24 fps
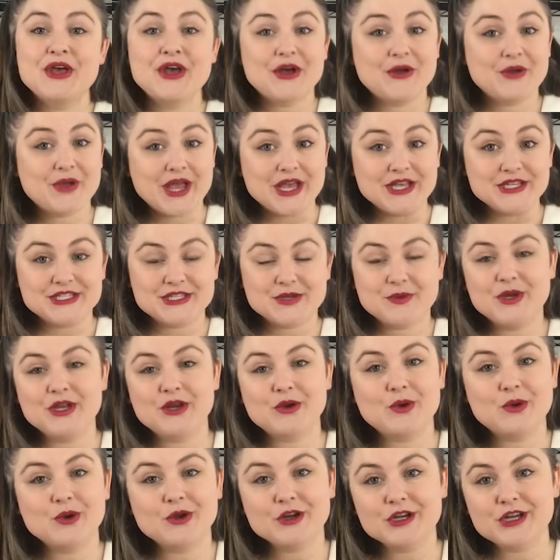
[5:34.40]
Okay, so in
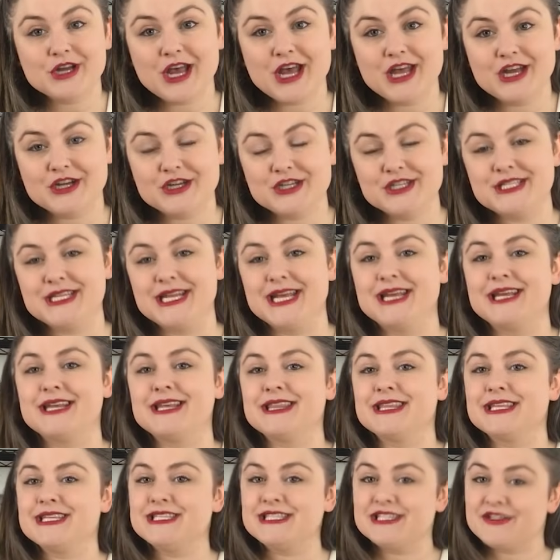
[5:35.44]
order to understand
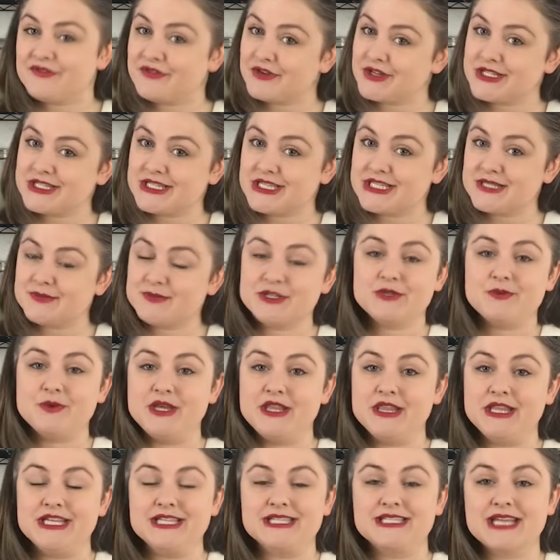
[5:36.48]
the differences between
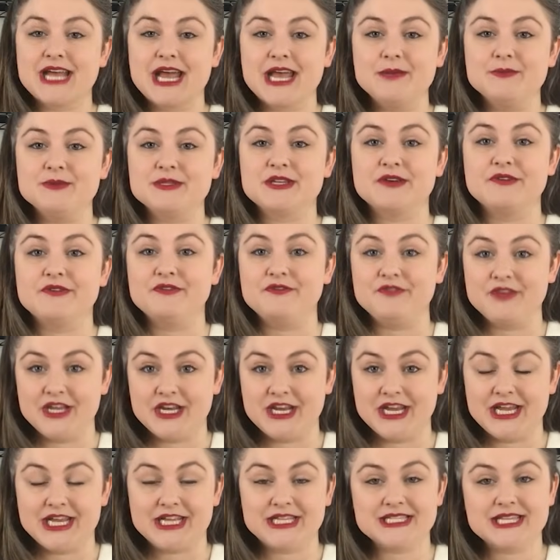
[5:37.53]
these types of
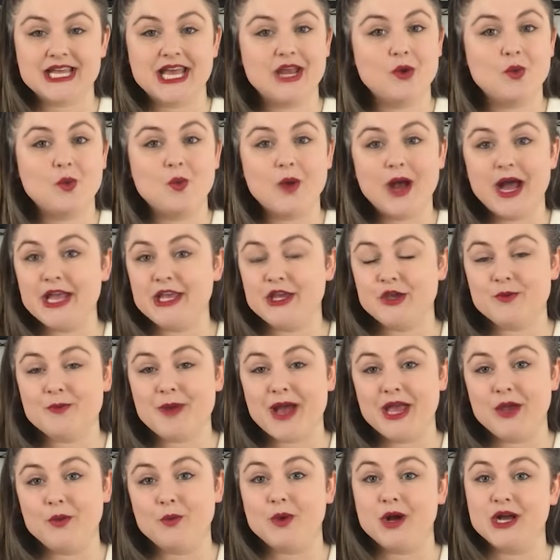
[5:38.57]
feedings and why you
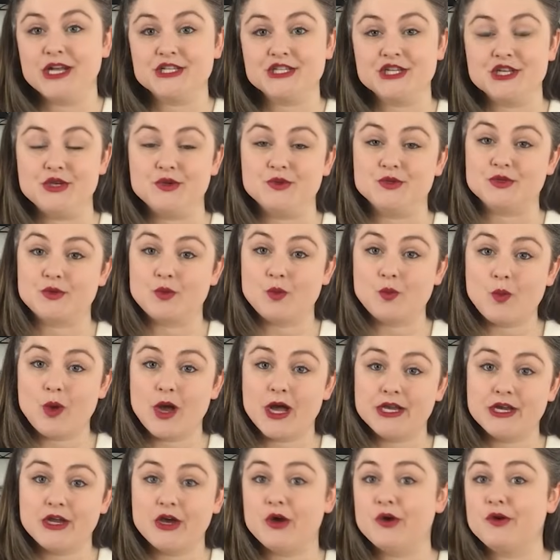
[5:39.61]
might want to use
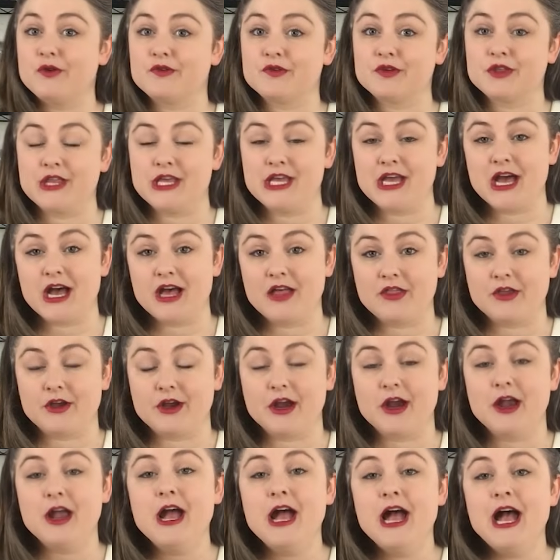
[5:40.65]
one over the other,